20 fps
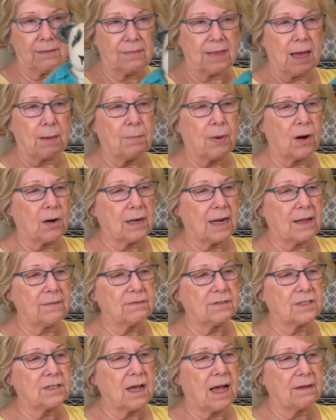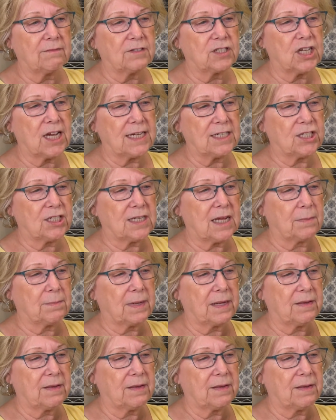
That part I've changed up.